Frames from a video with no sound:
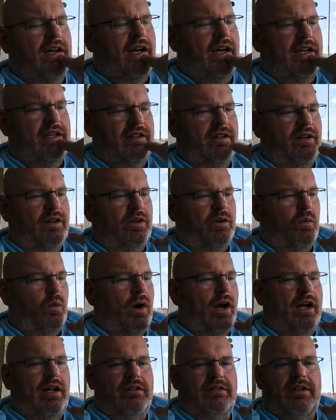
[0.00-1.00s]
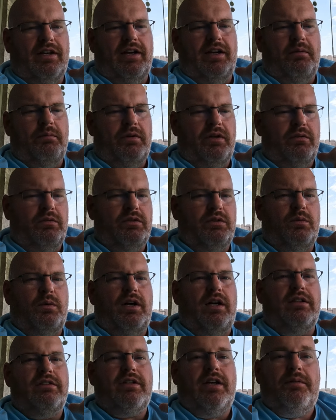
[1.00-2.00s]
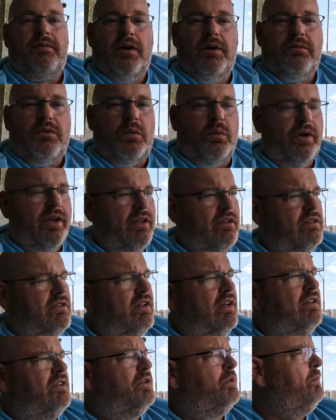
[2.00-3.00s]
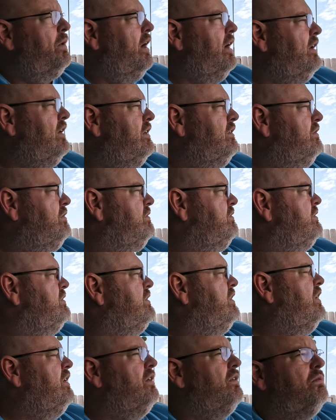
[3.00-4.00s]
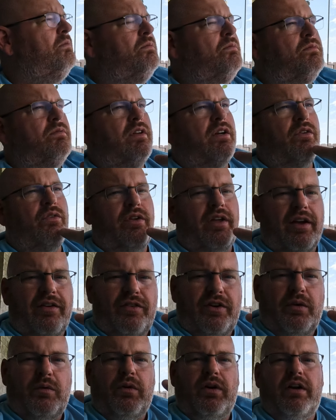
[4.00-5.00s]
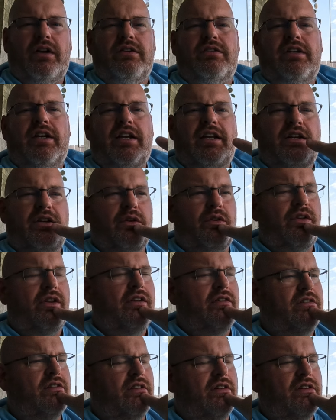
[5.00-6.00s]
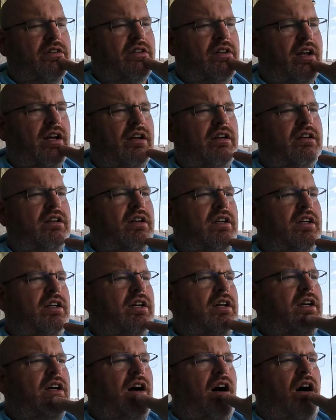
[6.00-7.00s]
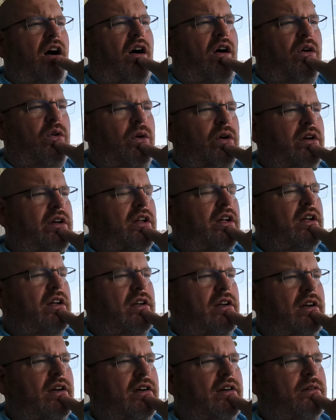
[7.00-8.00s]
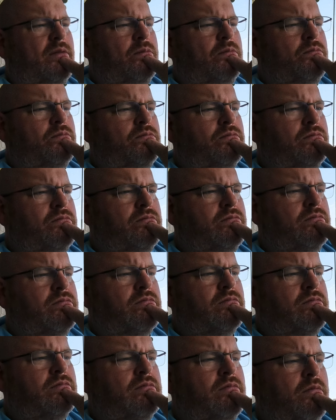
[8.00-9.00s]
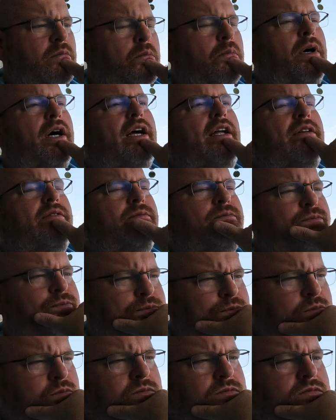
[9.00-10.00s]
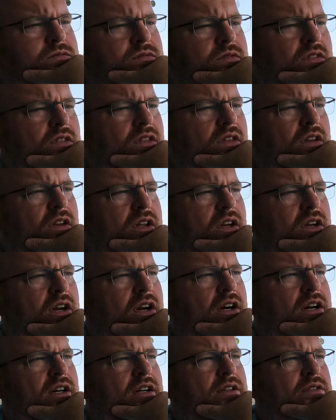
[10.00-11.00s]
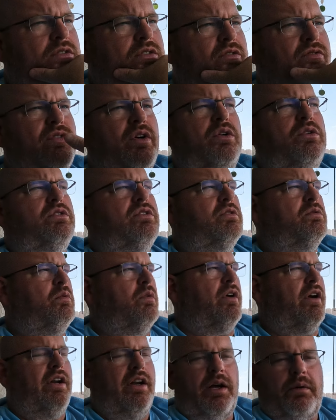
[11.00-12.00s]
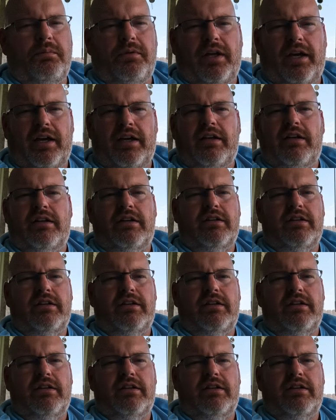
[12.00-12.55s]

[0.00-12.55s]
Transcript: I hate to call it a wild time, but it was a wild time. I hope the wind's not too bad. Um, I don't really have anywhere else I can do this that's not awkward. Um, but uh, some folks just wanted an update,